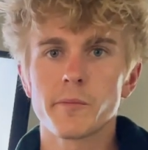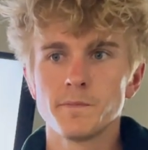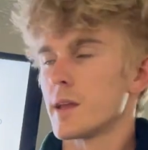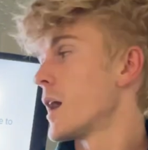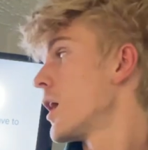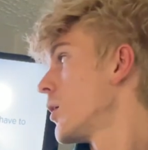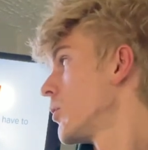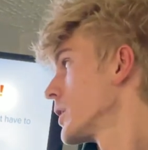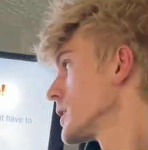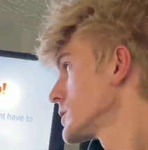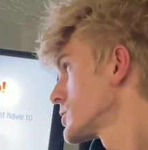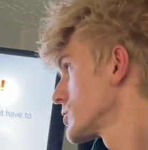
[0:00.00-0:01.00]
Now, what
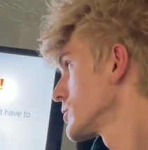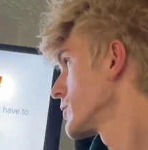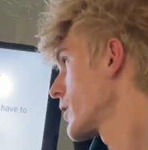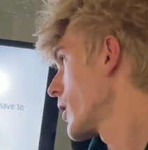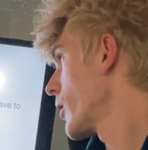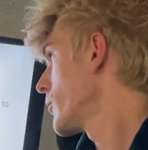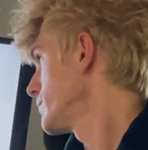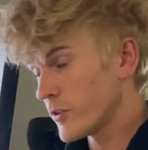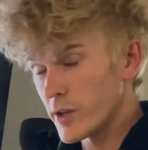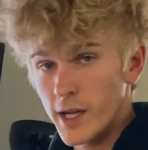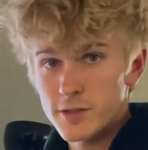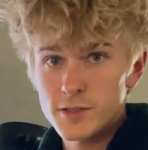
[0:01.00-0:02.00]
is true though, if
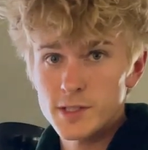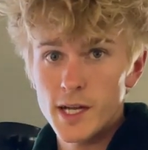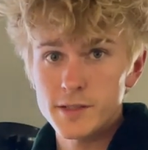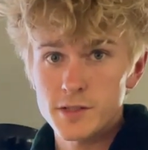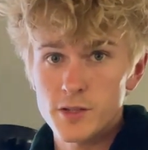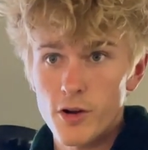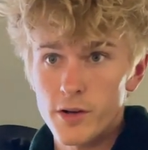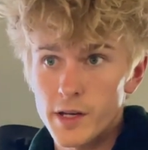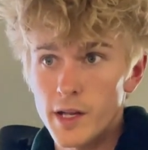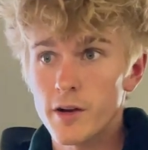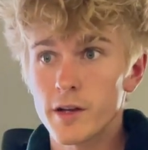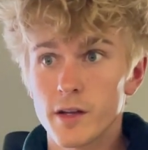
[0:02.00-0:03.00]
you exercise a
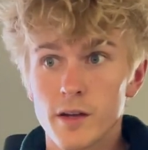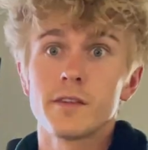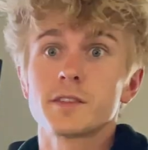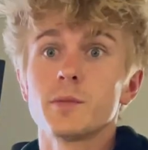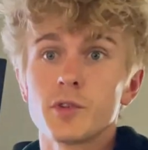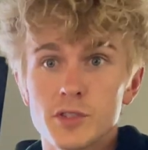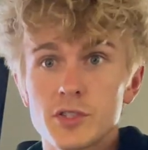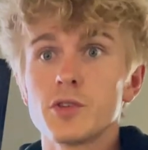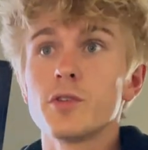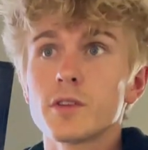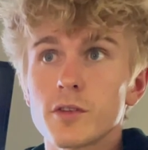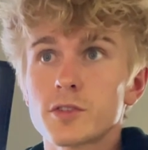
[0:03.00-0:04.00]
target area, if someone's
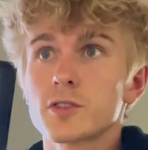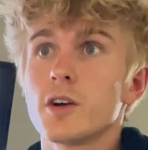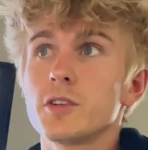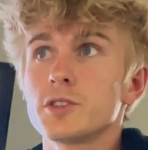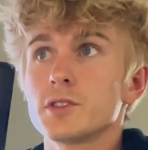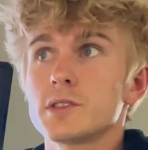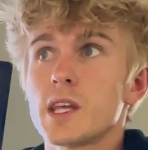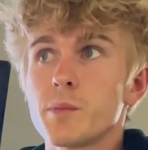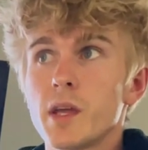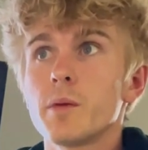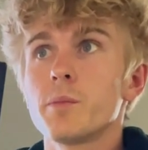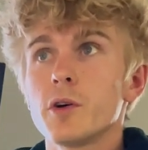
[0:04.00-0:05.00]
doing those crunches, they
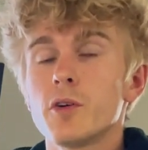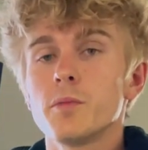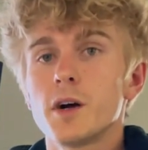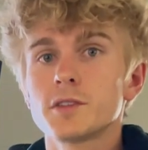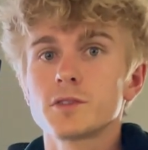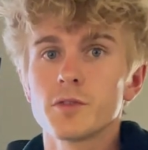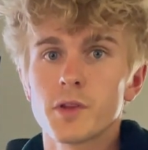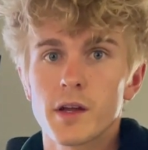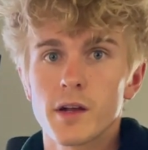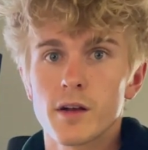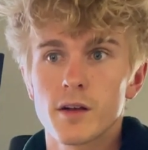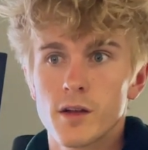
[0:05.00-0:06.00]
may build muscle
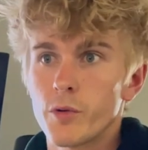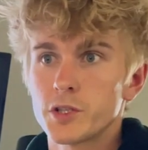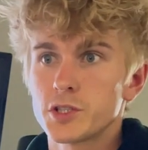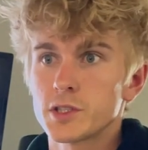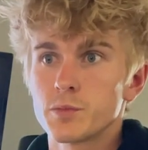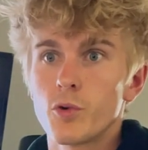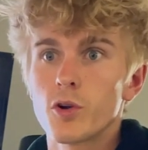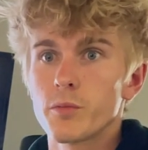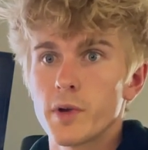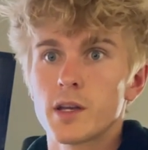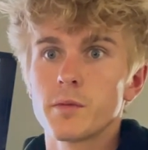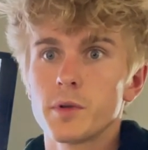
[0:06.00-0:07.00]
there, which is more
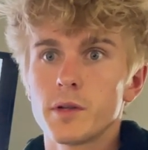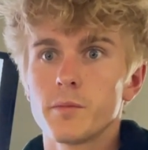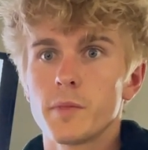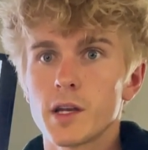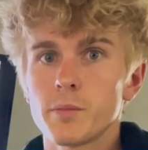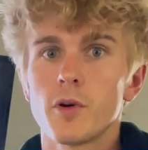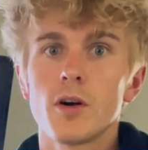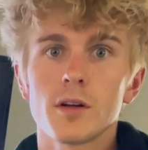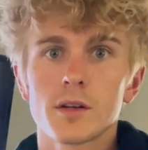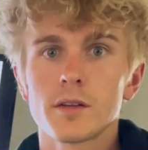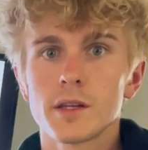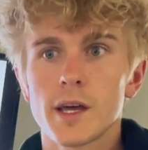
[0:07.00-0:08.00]

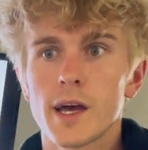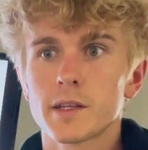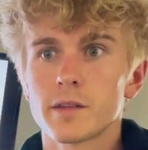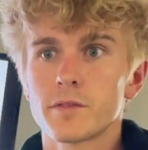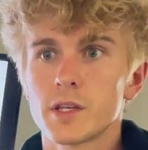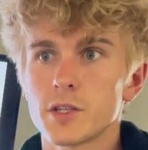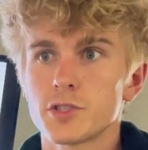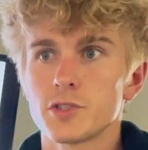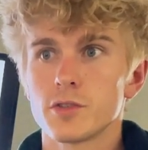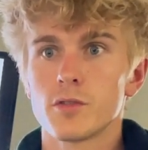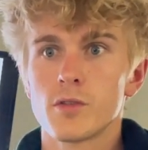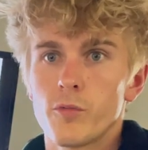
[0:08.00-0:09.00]
metabolically active
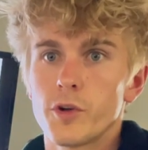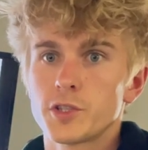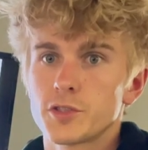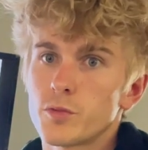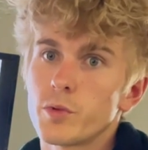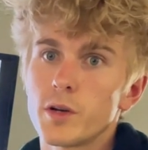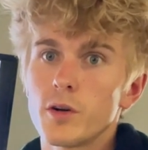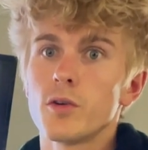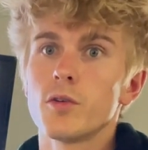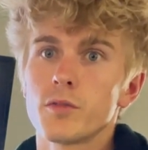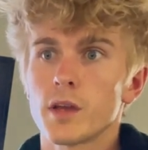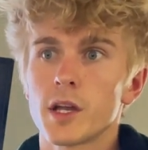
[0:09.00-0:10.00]
tissue, which
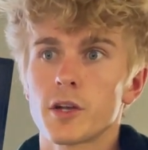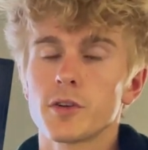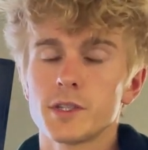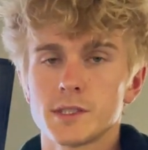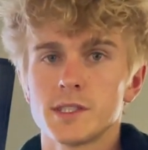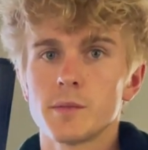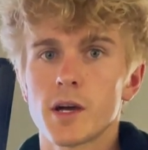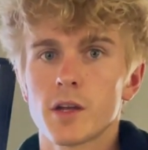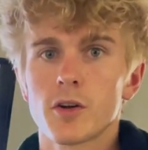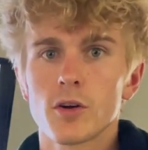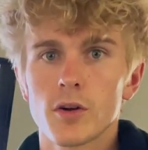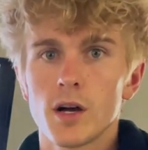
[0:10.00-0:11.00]
will increase the
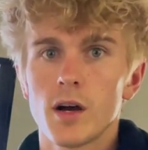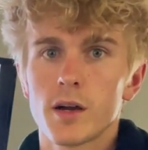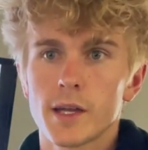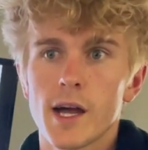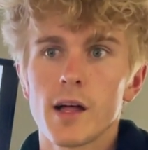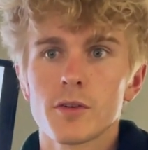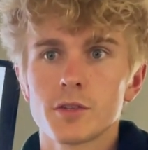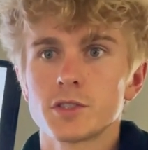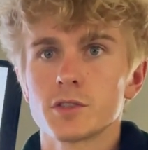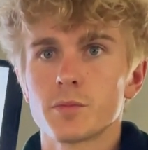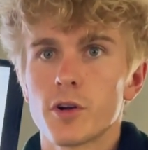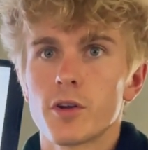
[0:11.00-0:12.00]
amount of calories
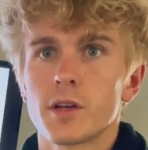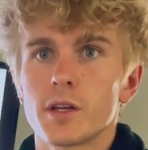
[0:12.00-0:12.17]
you're burning.